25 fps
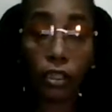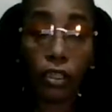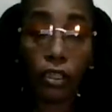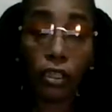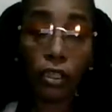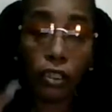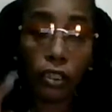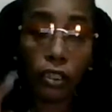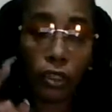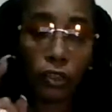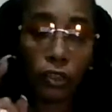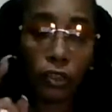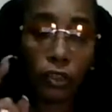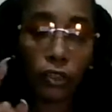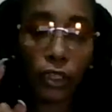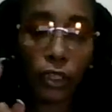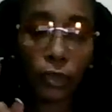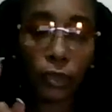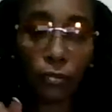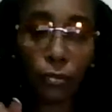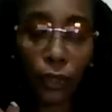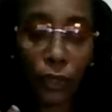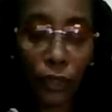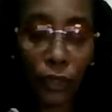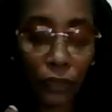That
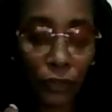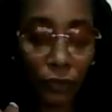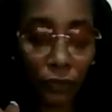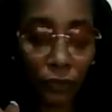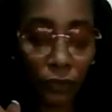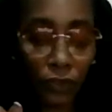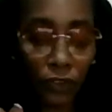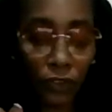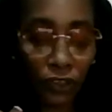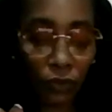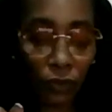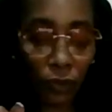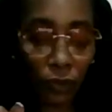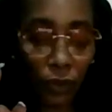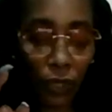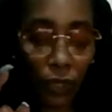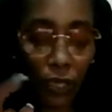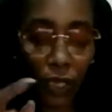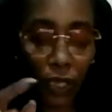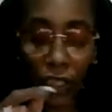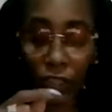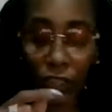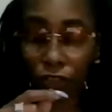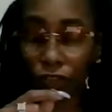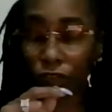burning ritual I had
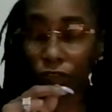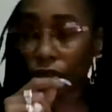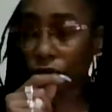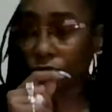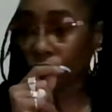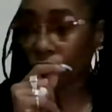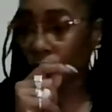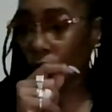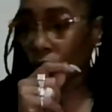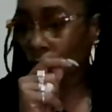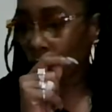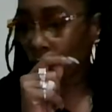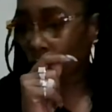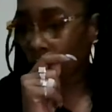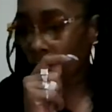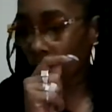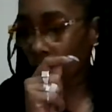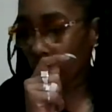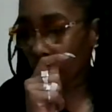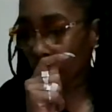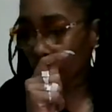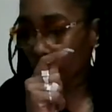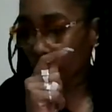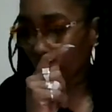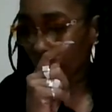you do that work, my
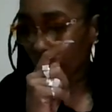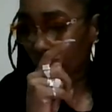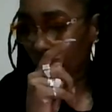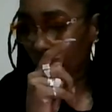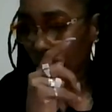baby.